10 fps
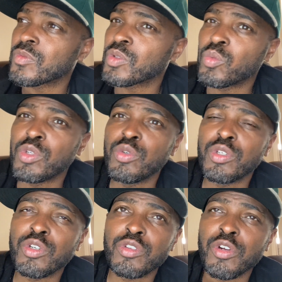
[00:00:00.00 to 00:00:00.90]
When you're in
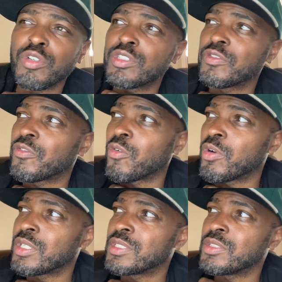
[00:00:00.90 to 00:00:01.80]
your 30s and
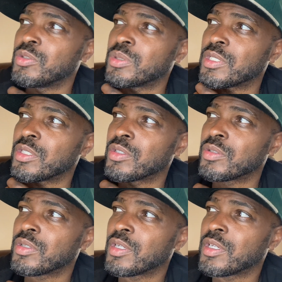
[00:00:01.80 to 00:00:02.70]
40s and you
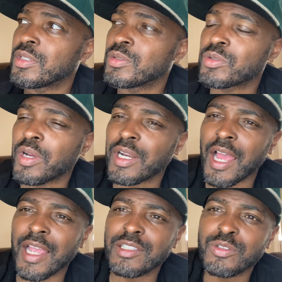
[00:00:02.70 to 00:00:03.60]
still trying to
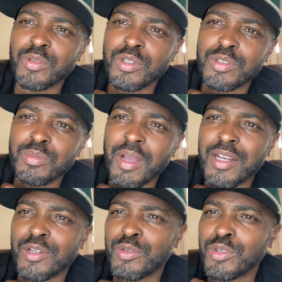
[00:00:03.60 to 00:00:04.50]
ice grill
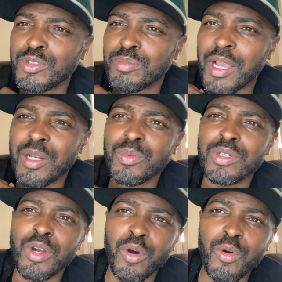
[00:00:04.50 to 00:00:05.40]
somebody or grill somebody
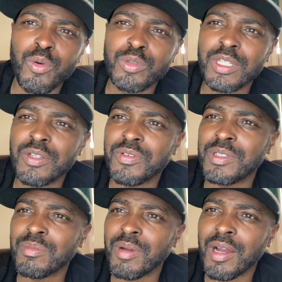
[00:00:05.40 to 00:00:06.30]
with gold teeth in
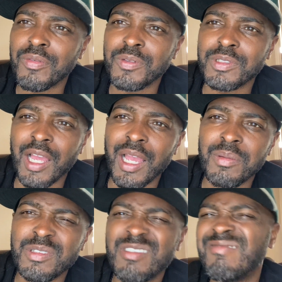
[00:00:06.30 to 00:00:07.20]
your mouth and diamonds,